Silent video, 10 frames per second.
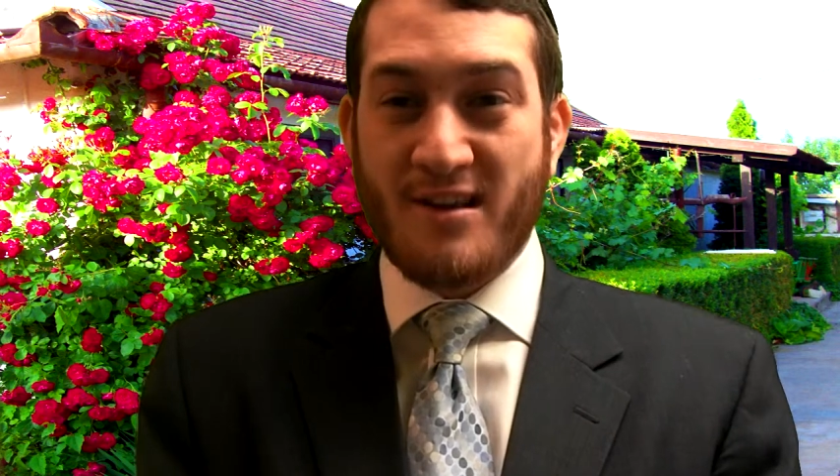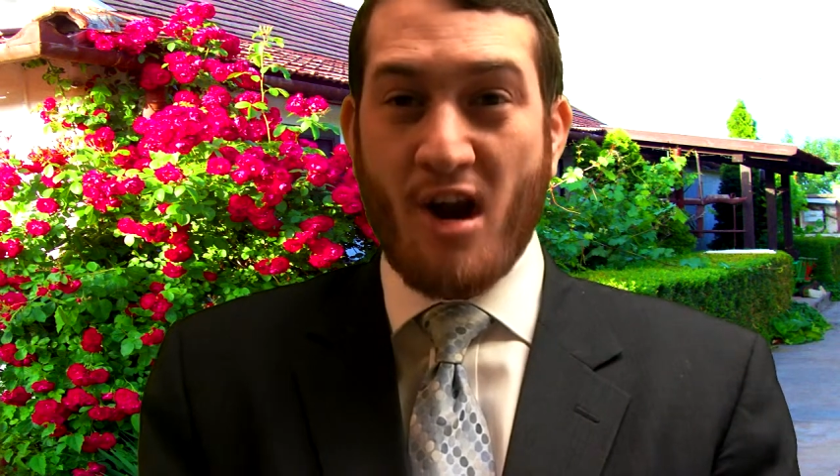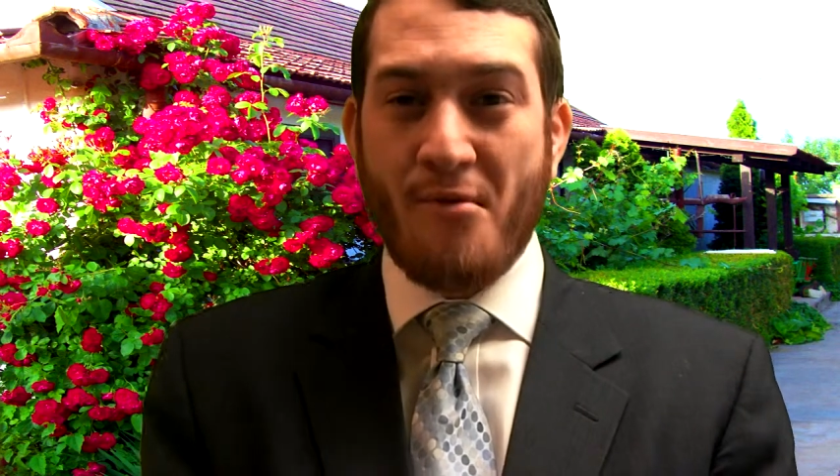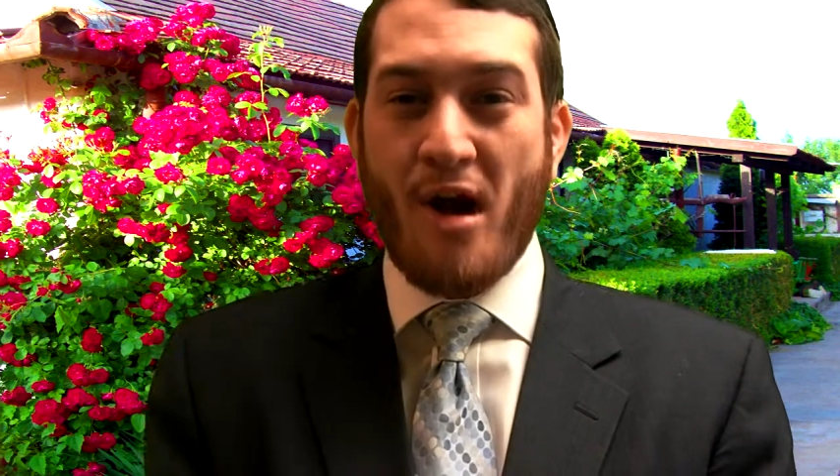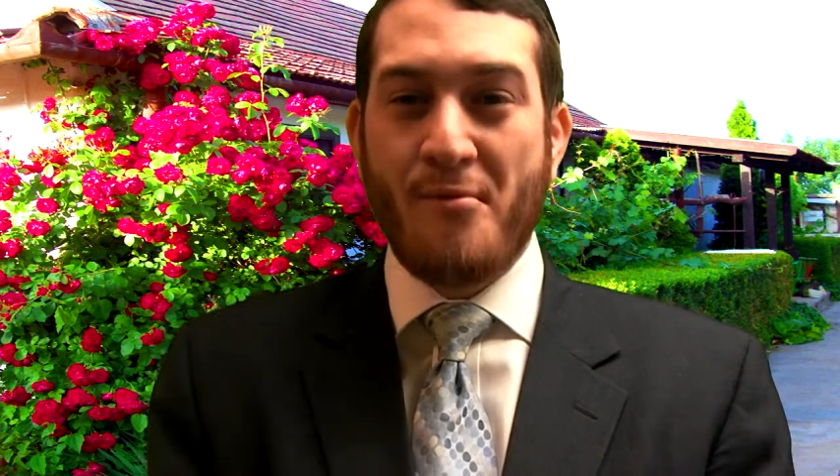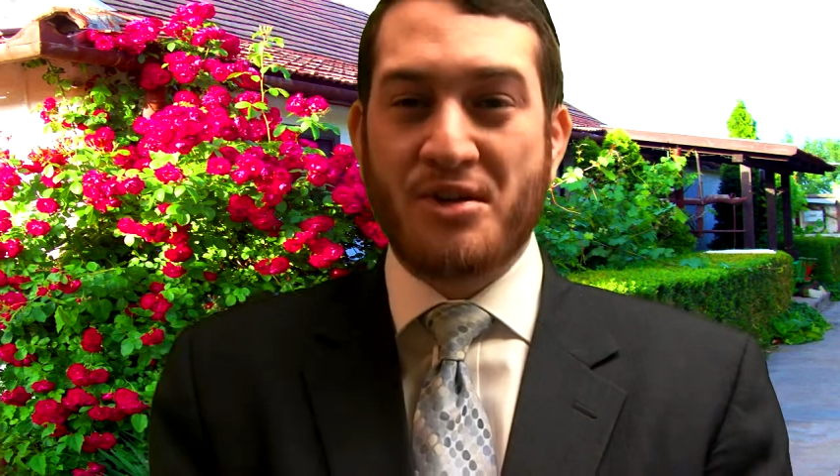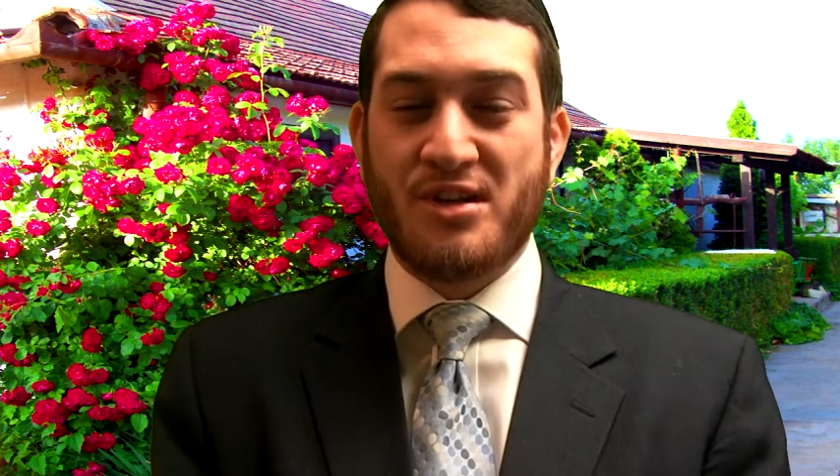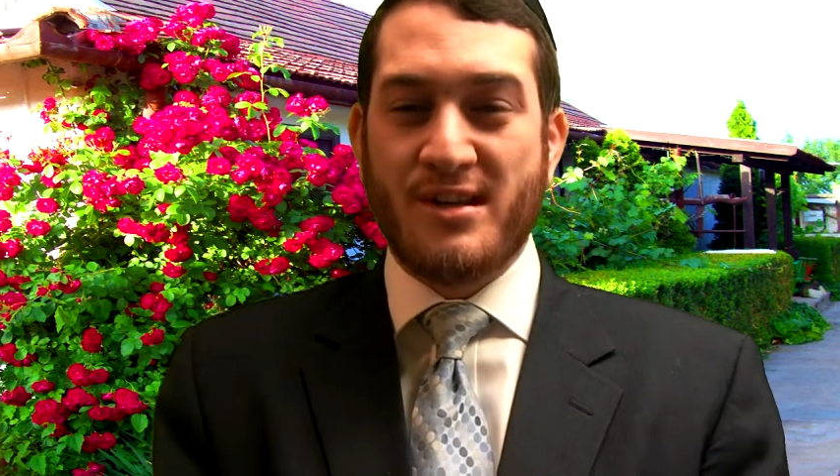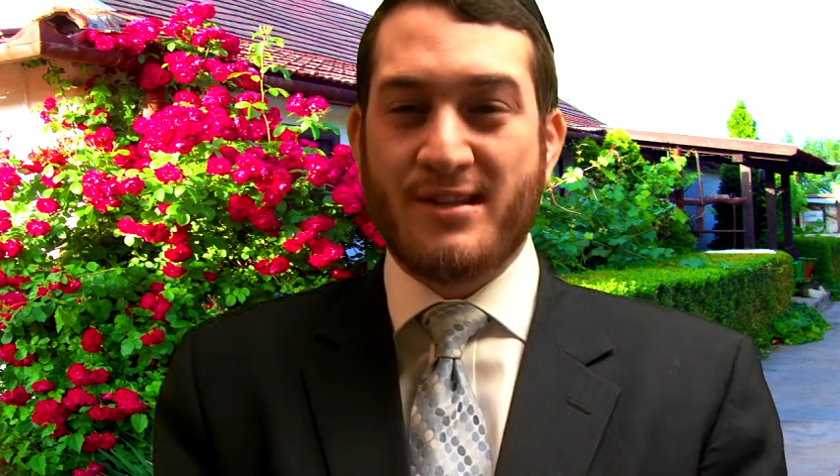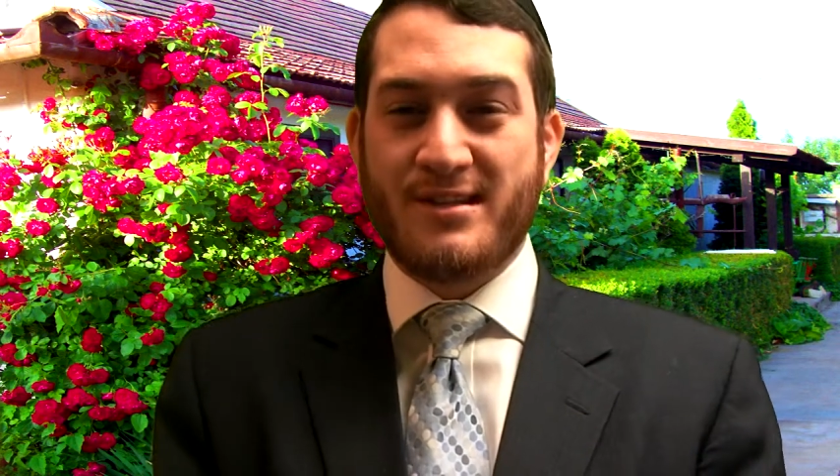and our
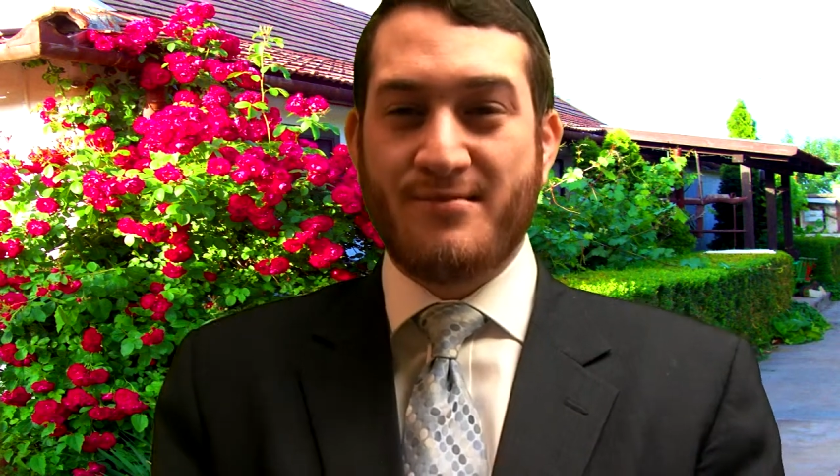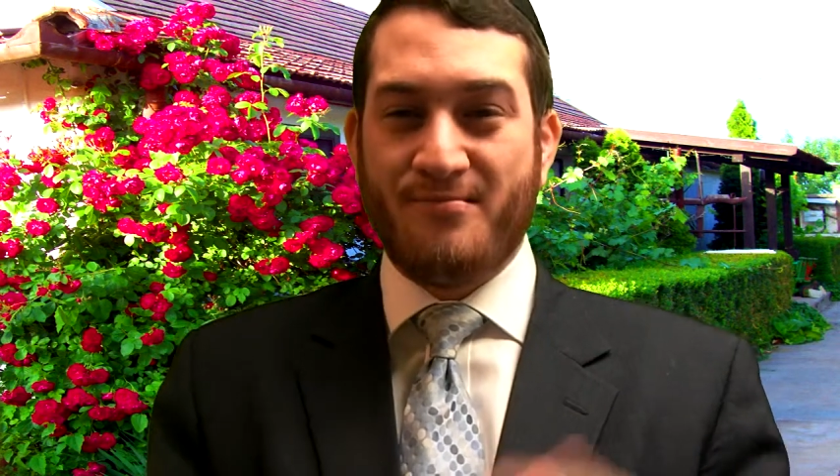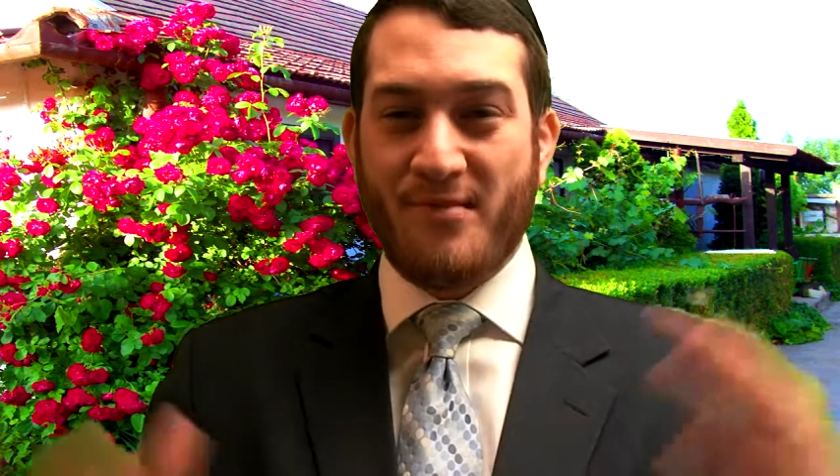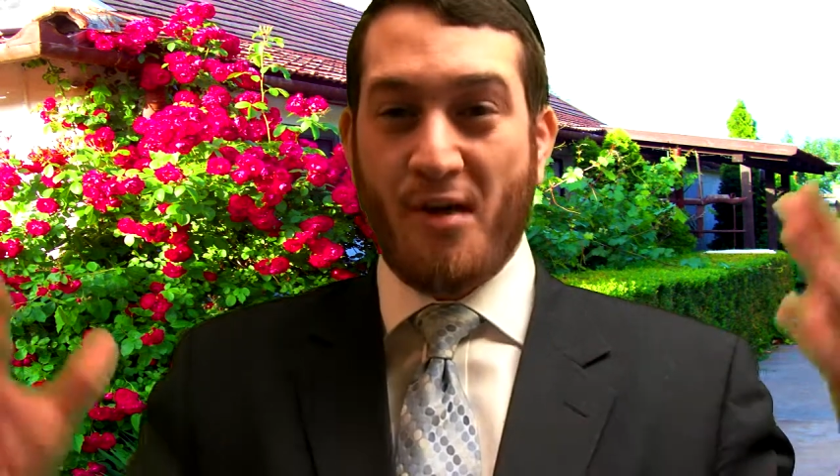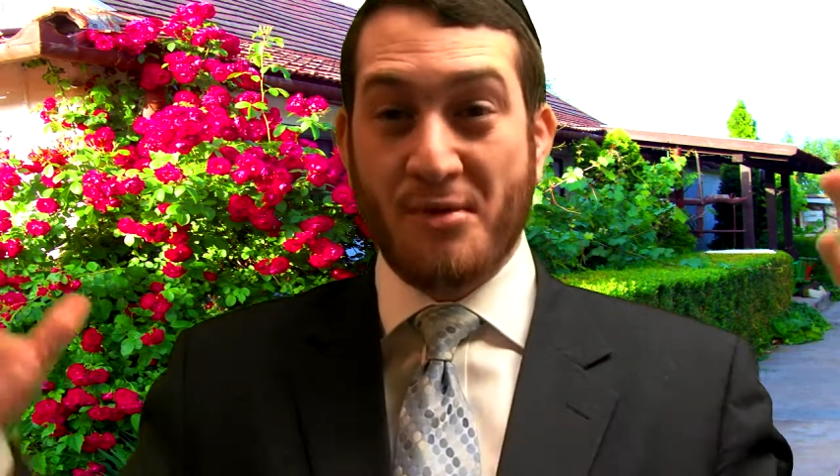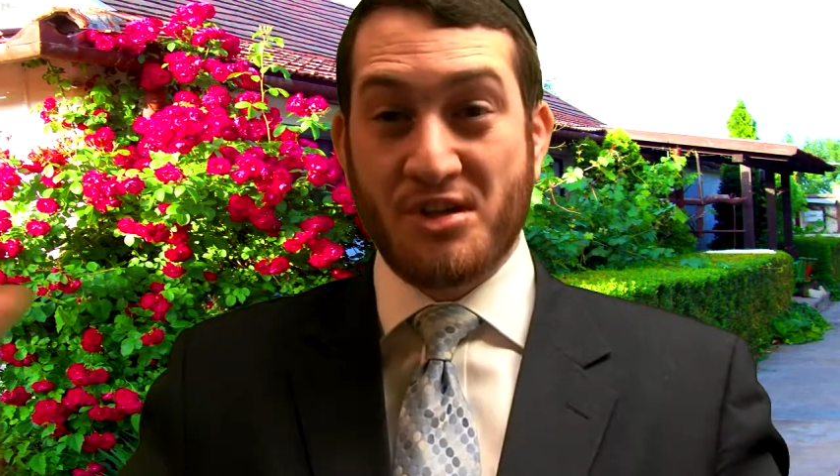mission is like